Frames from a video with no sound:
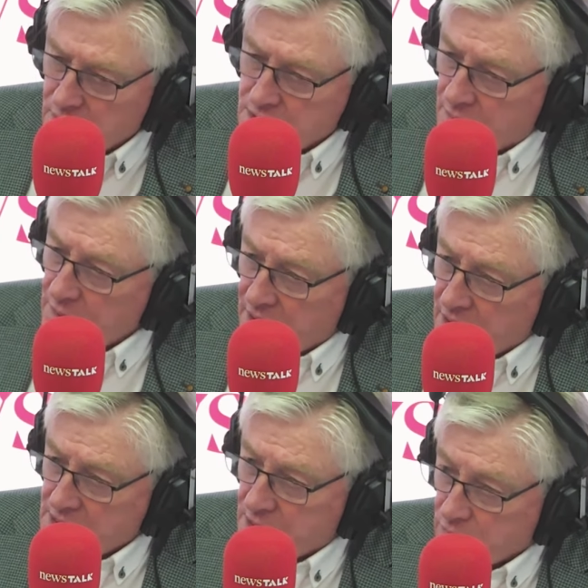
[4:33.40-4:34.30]
Some of the
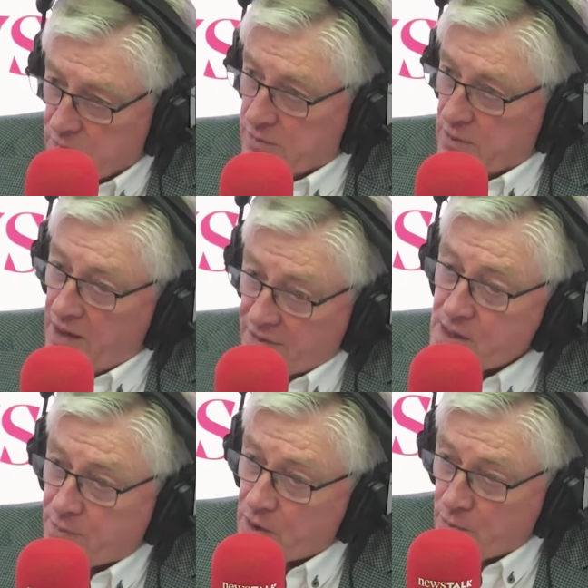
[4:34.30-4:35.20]
things that on
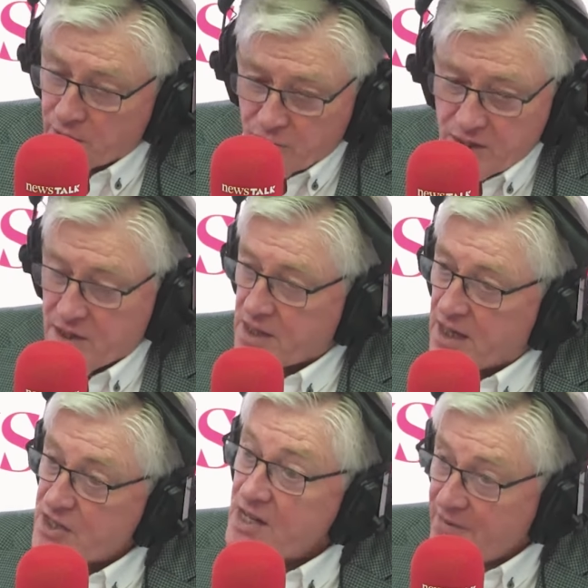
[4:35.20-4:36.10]
this programme we
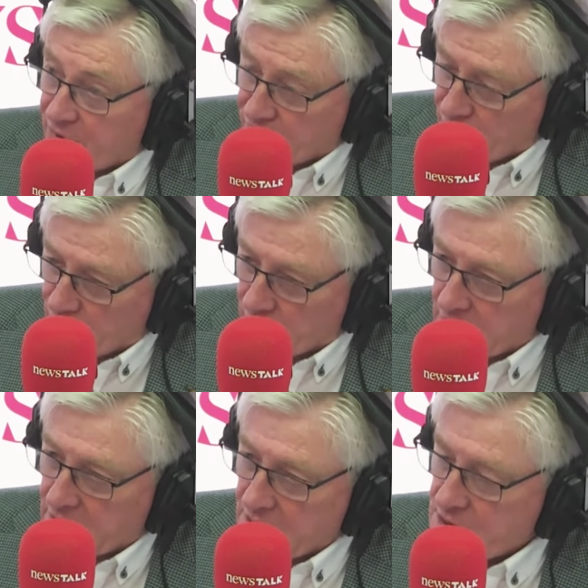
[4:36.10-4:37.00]
criticise NPHET for,
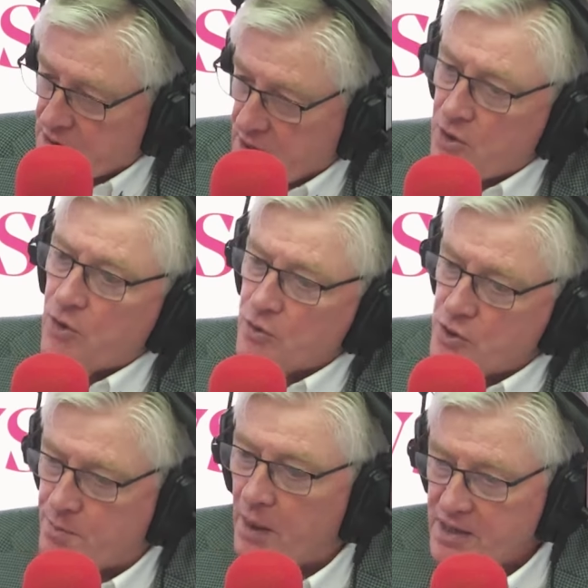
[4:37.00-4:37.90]
and this is a
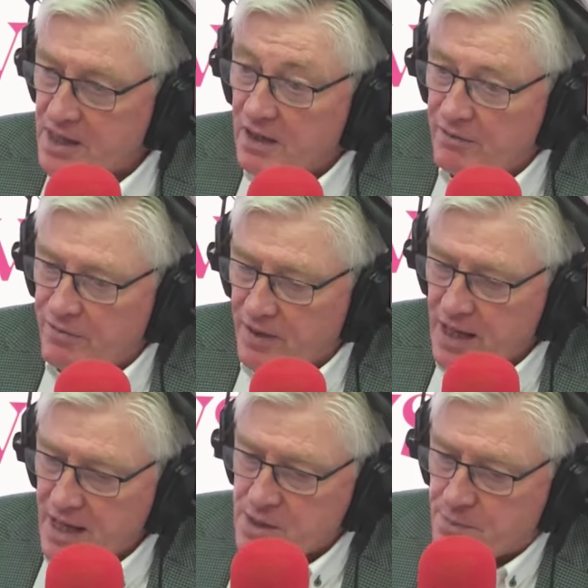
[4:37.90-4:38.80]
huge body of
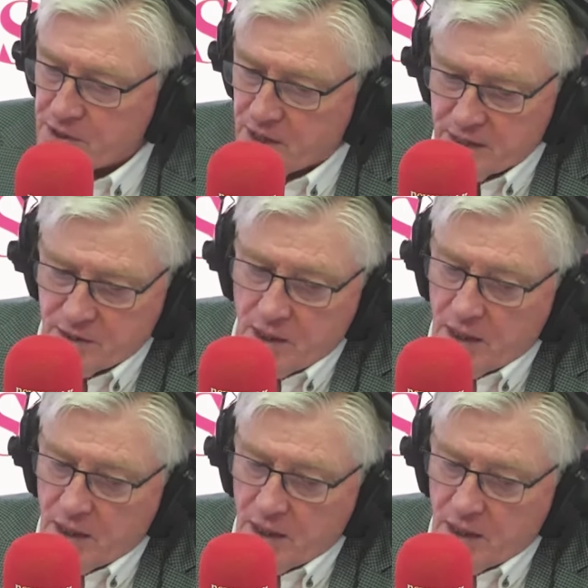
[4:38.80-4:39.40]
expertise.